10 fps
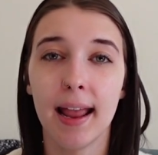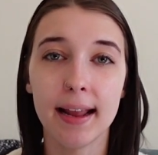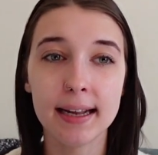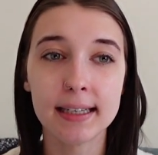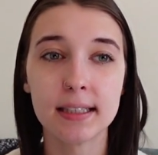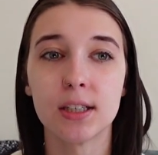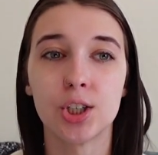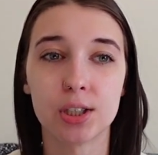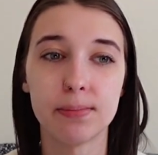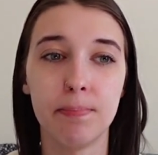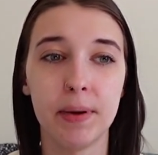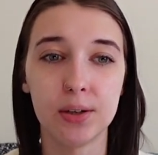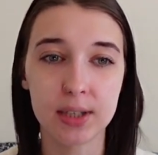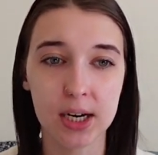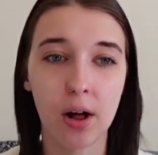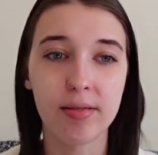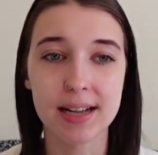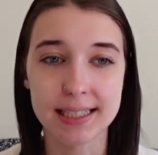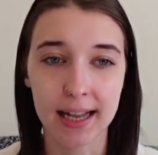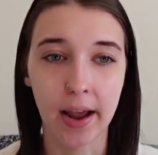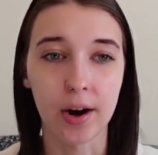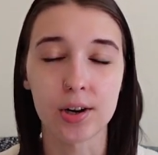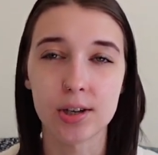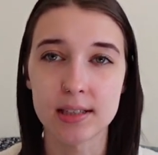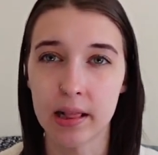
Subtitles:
and just building on these characters